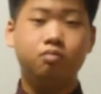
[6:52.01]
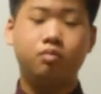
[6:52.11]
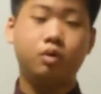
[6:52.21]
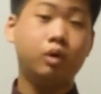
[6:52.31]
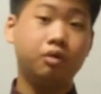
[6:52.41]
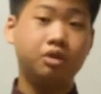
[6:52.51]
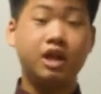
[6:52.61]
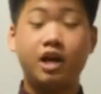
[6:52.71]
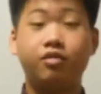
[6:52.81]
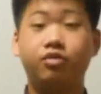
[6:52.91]
Well,
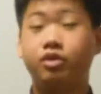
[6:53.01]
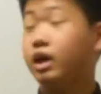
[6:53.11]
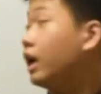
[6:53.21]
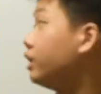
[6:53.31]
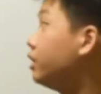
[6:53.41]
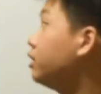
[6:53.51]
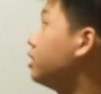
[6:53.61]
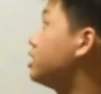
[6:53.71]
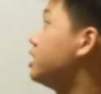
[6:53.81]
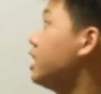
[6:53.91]
they're under
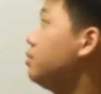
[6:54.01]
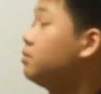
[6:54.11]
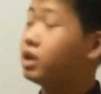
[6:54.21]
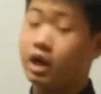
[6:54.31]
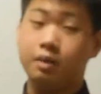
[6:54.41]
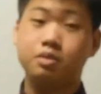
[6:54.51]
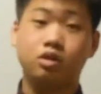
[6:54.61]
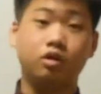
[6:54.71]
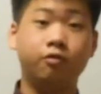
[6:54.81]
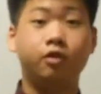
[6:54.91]
the same types
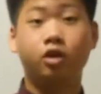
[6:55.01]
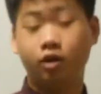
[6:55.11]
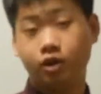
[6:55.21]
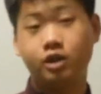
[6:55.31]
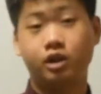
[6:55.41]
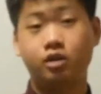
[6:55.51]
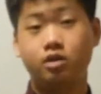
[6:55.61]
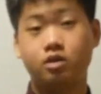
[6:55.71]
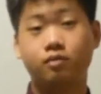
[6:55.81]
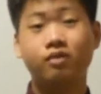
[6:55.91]
of
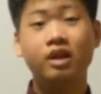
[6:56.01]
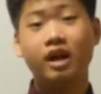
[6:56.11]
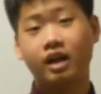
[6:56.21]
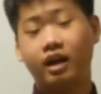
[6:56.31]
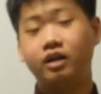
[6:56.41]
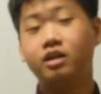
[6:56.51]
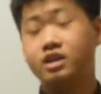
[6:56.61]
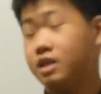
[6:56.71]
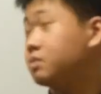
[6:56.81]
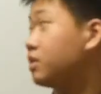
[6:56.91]
conditions, and under the
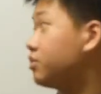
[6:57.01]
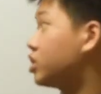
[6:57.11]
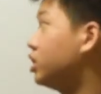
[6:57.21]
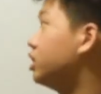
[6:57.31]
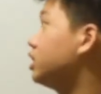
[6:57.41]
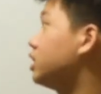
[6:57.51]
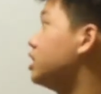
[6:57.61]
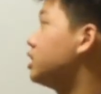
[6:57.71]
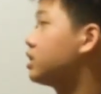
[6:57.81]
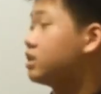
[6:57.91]
same types of
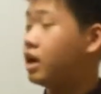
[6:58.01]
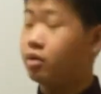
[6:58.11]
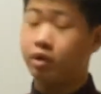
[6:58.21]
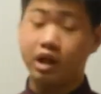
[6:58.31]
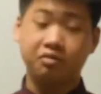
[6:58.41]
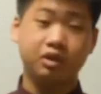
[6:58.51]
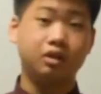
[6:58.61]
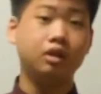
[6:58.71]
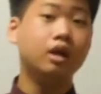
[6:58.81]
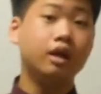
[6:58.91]
conditions and
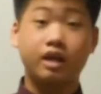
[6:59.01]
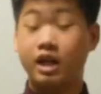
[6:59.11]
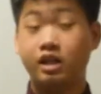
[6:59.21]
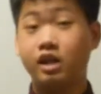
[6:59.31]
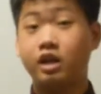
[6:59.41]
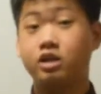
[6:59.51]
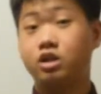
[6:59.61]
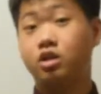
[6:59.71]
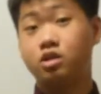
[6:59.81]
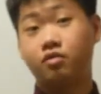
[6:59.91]
whatever kinetic energy
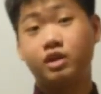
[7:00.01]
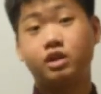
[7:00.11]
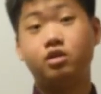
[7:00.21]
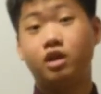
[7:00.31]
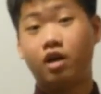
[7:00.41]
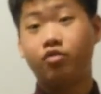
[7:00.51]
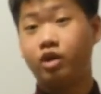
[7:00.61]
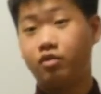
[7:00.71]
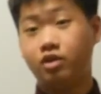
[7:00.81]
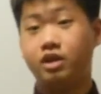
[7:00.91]
conservation you have for
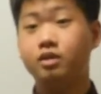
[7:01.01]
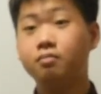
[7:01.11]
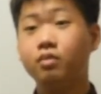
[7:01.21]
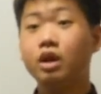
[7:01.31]
everything,